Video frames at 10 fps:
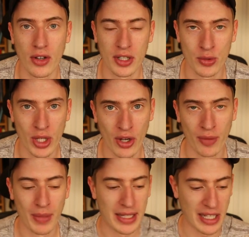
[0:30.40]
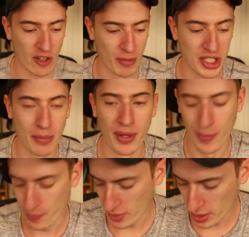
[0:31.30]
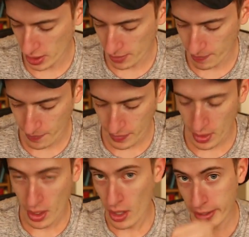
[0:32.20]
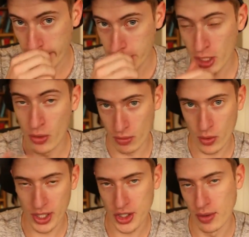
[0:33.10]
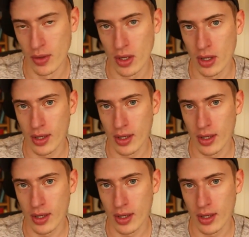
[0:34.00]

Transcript: Gosh, it's really hot. I had to take off my jumper. Um, okay, so question.